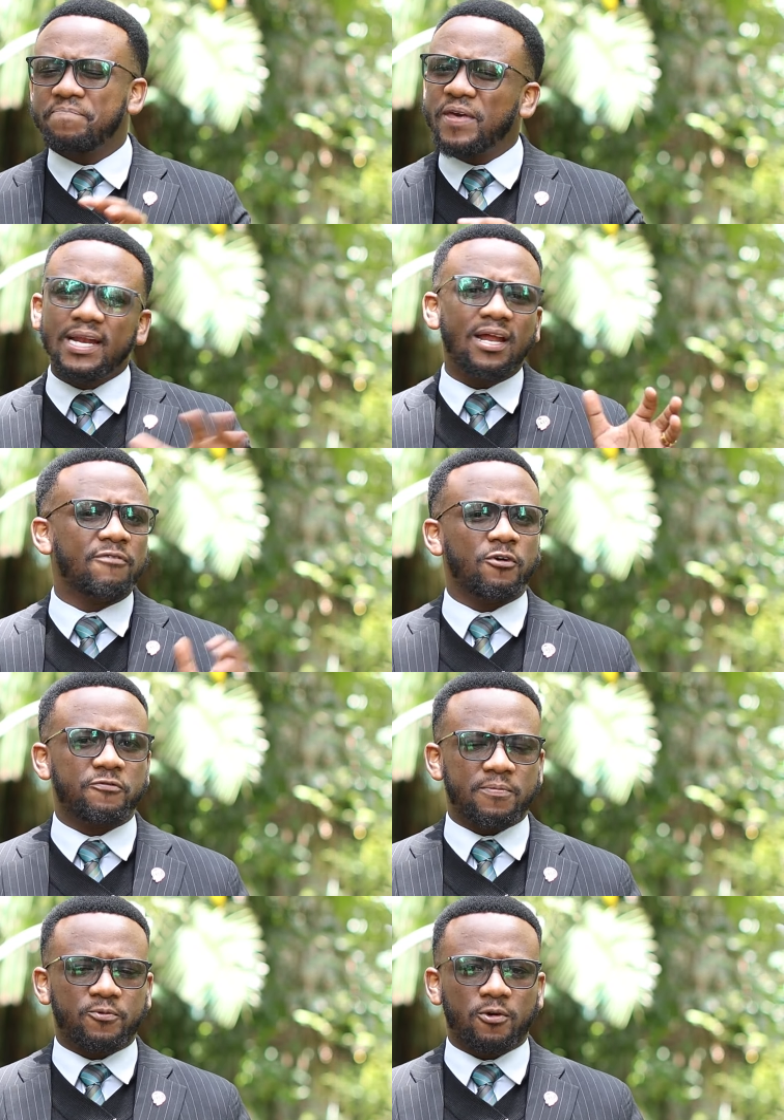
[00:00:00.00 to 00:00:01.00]
They laugh
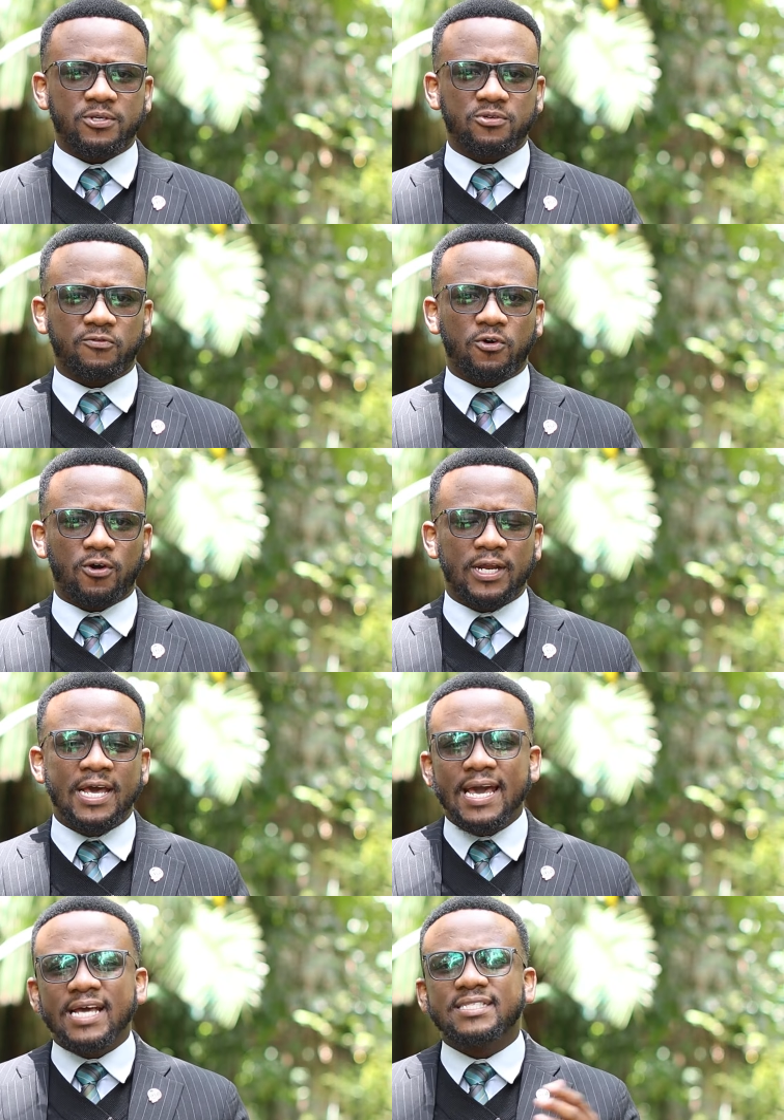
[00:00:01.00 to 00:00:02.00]
off the promise of God.
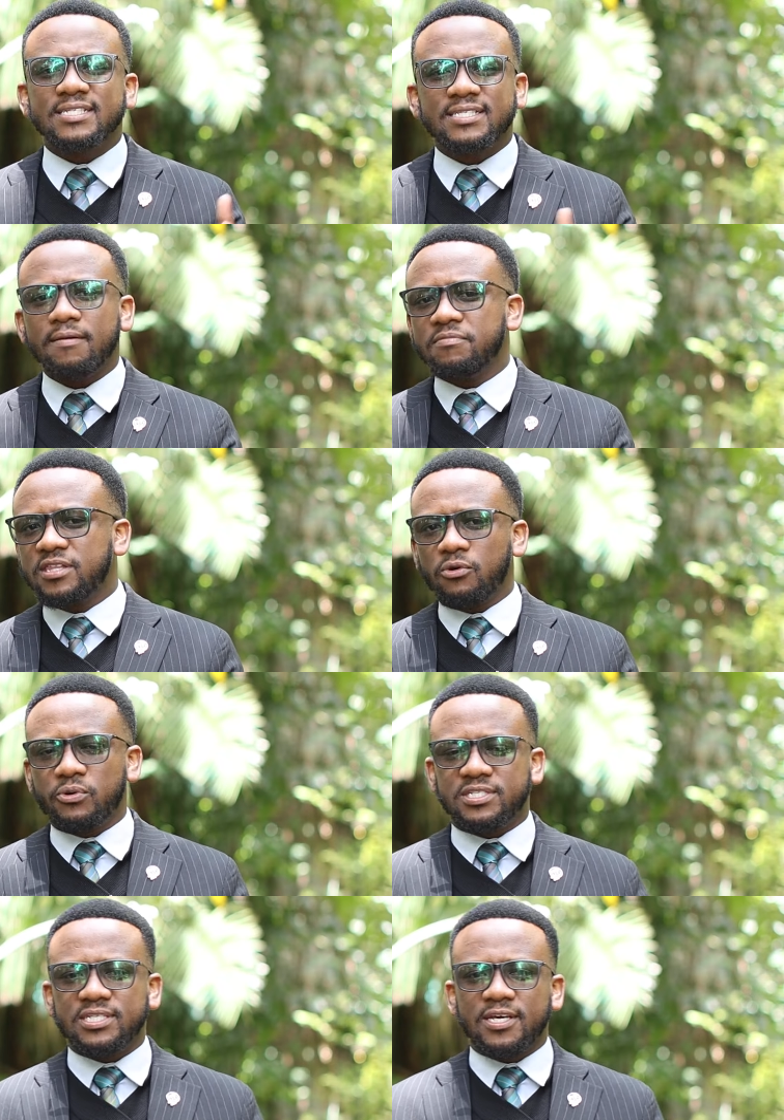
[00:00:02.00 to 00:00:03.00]
It's the same thing
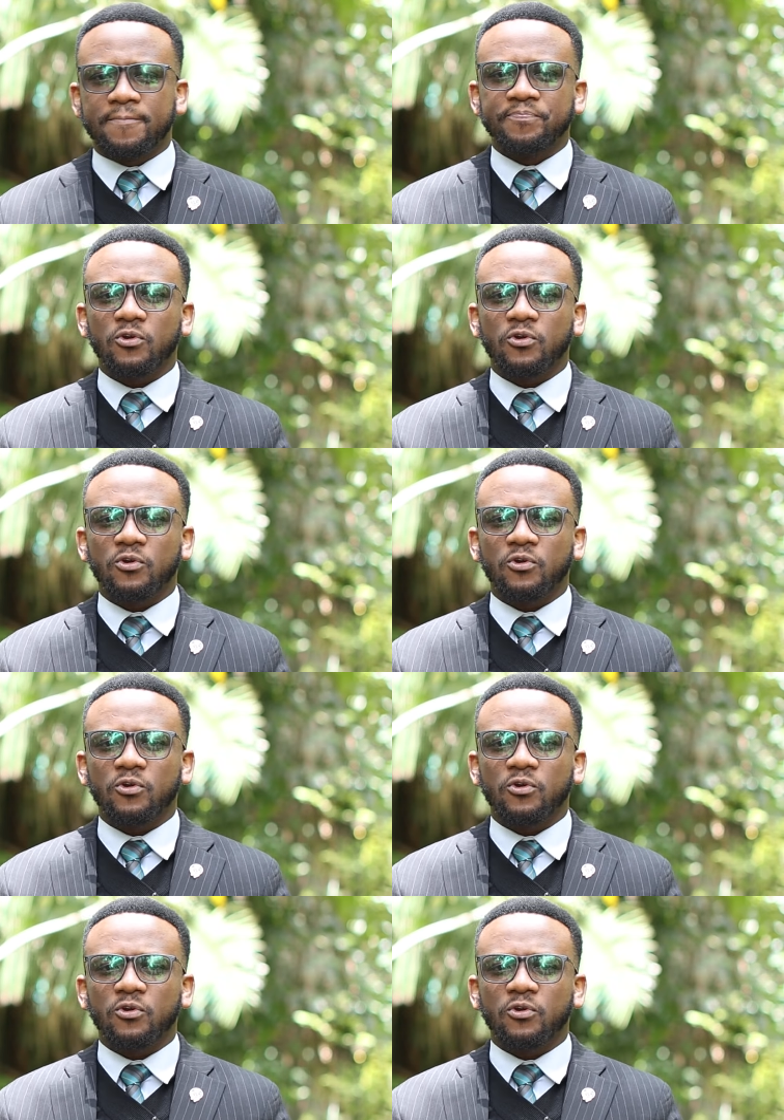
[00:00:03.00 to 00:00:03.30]
we see